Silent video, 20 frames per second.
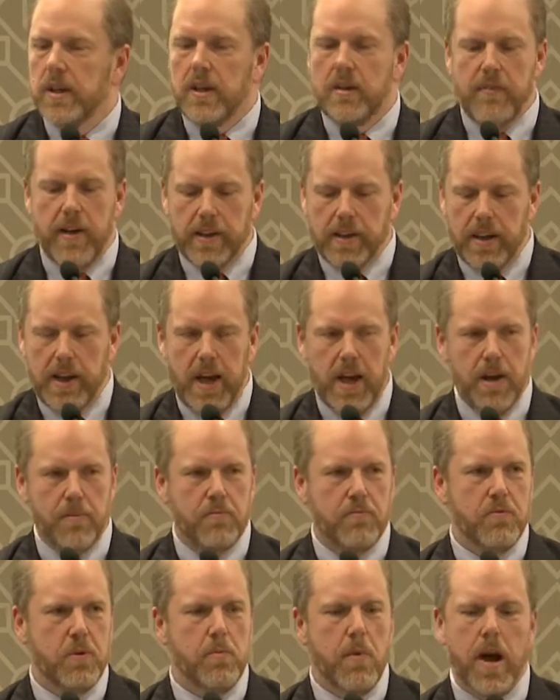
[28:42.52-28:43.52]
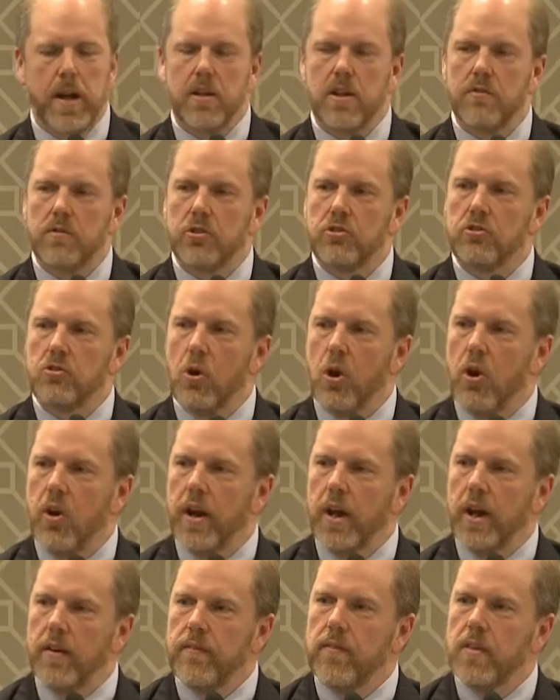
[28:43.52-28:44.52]
In fact, again, I'm reminded of a
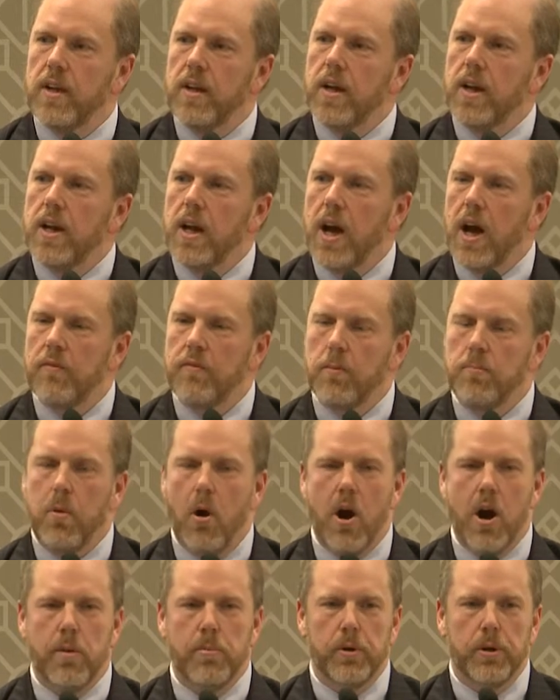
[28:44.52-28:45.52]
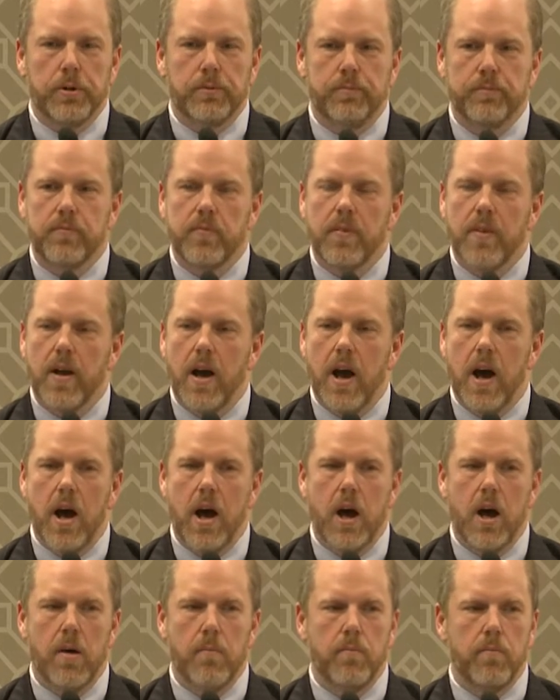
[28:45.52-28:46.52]
story of a barber
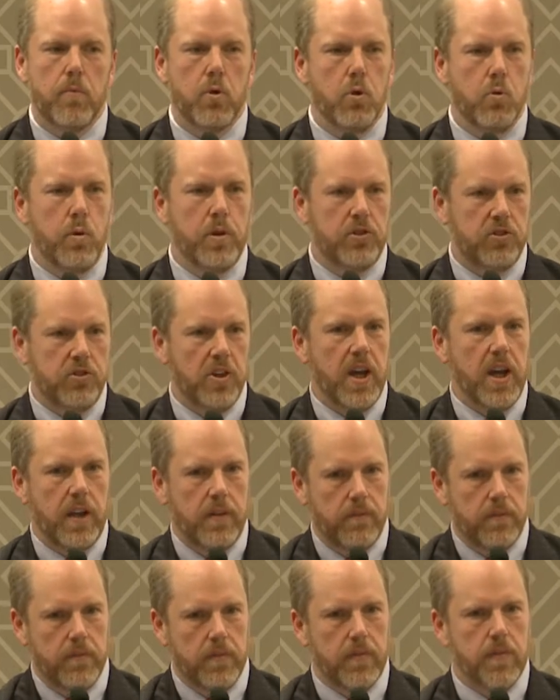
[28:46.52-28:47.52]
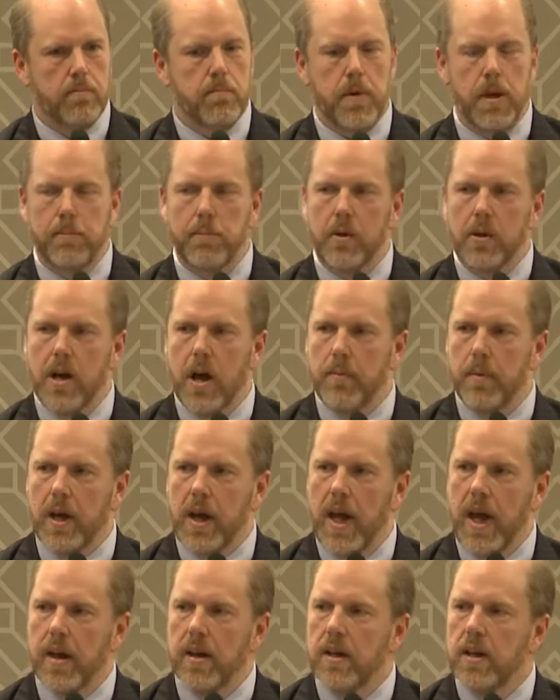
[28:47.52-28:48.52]
um, who would see people coming
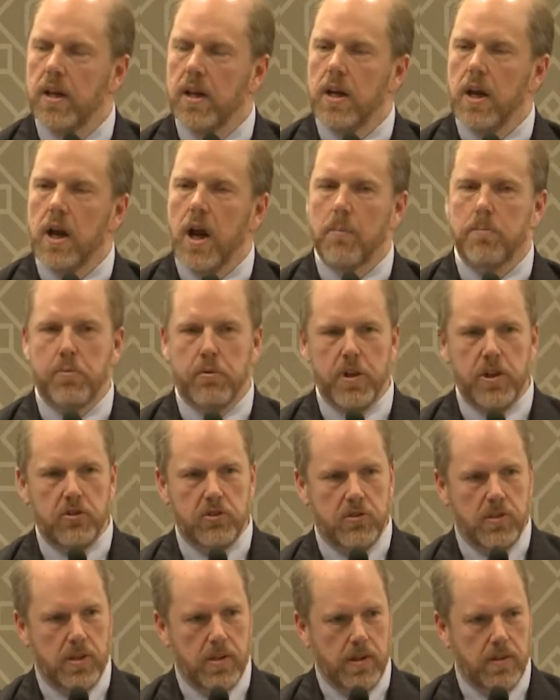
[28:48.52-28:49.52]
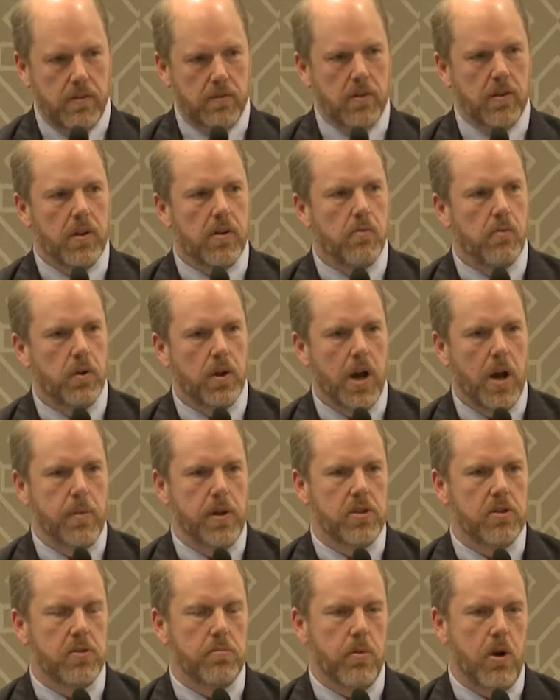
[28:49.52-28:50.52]
in. A priest would come
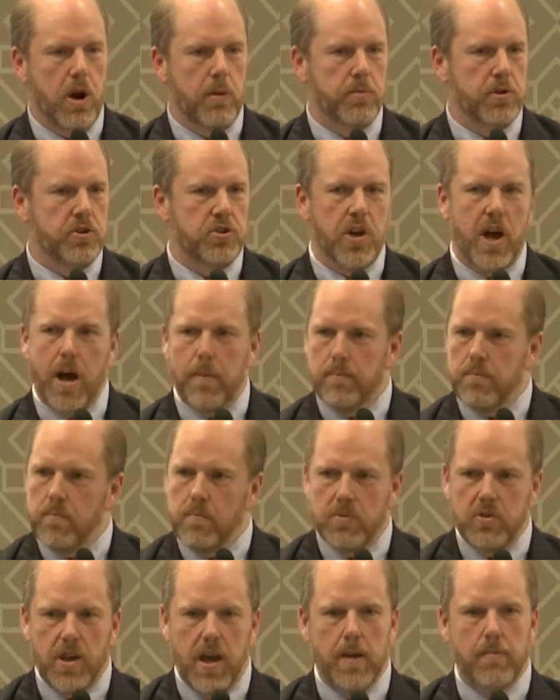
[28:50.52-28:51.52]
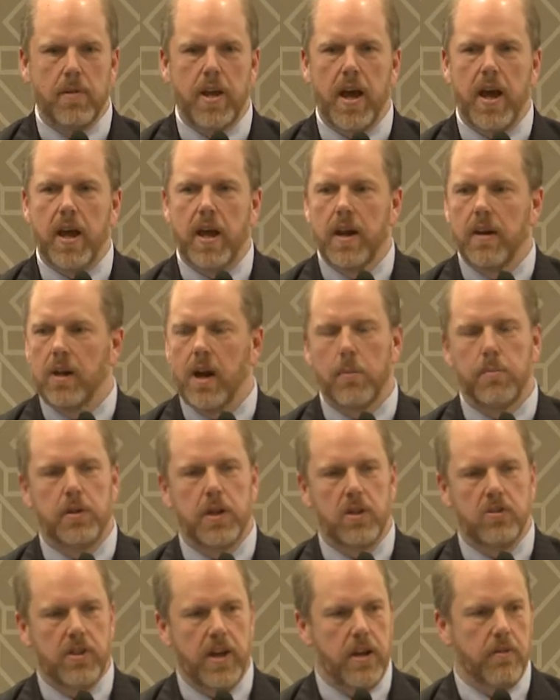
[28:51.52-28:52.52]
into the barber shop same day and a couple
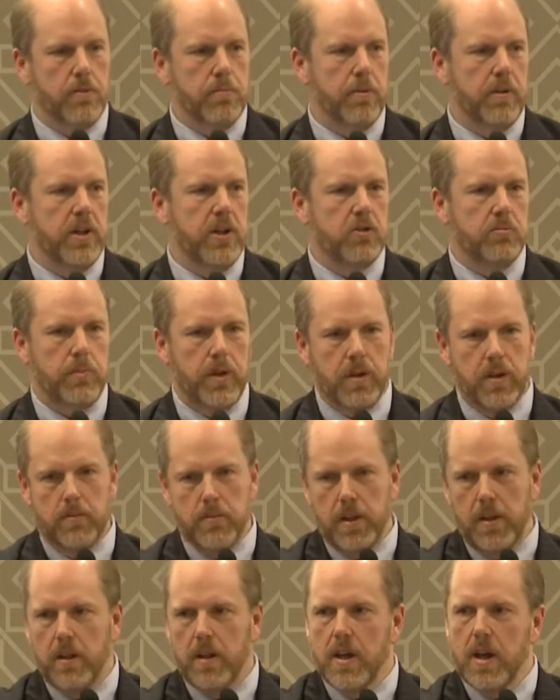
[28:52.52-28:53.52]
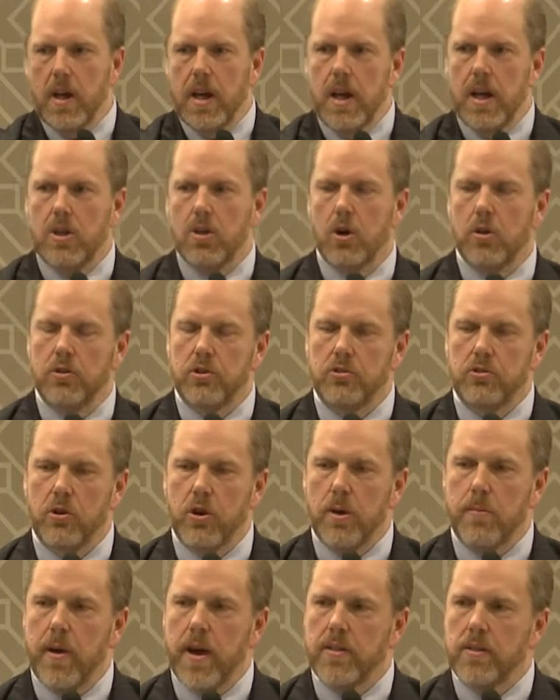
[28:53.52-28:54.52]
days later a policeman. I mean, he told the
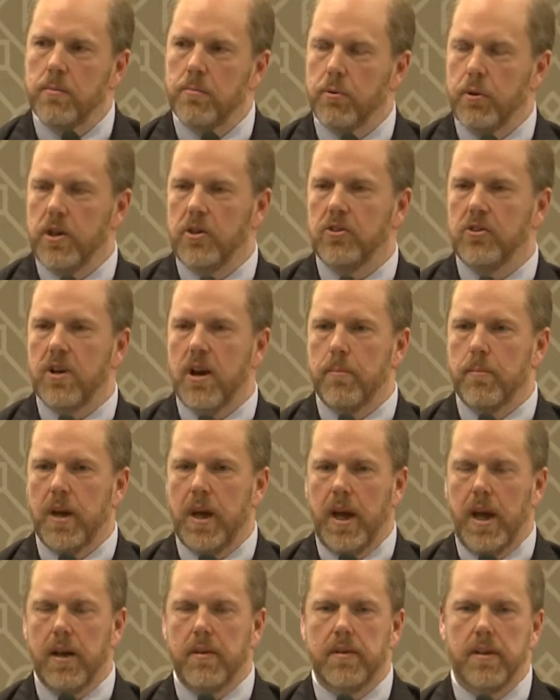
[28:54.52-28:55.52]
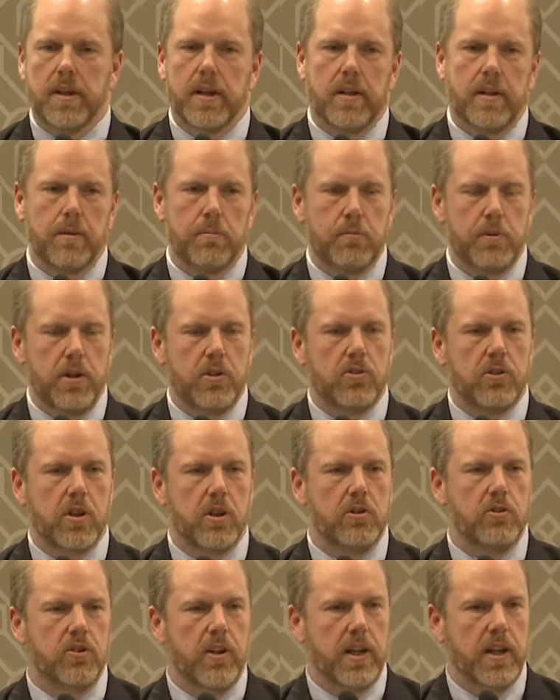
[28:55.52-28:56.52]
story about the priest coming in. The priest
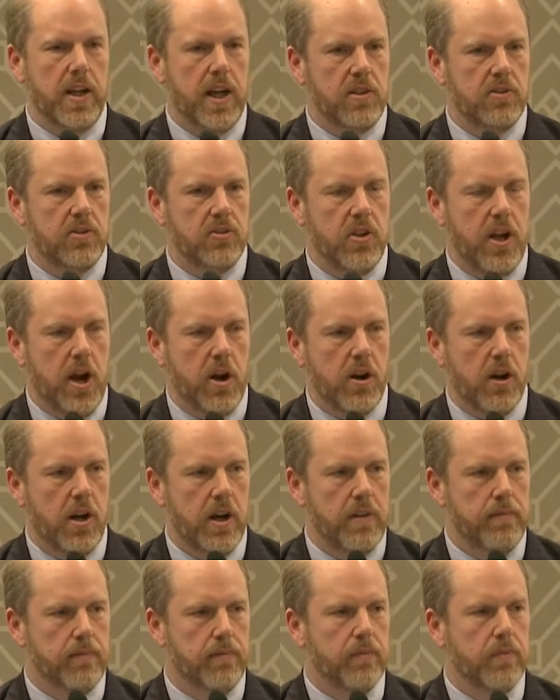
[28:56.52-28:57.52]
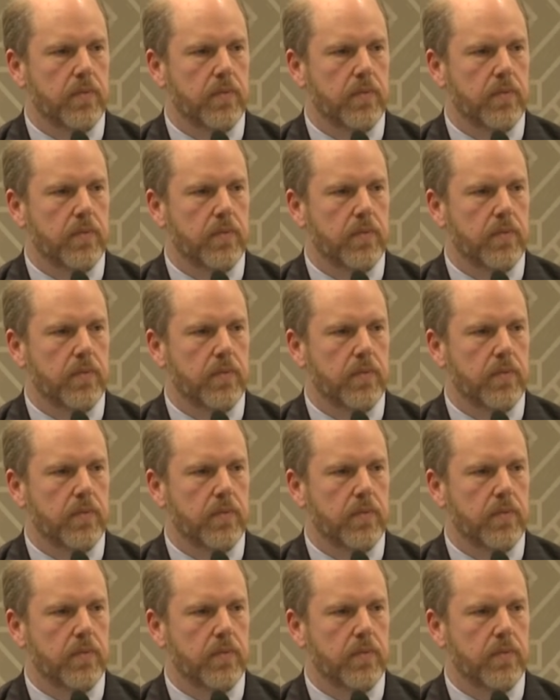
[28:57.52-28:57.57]
goes in, gets his hair cut.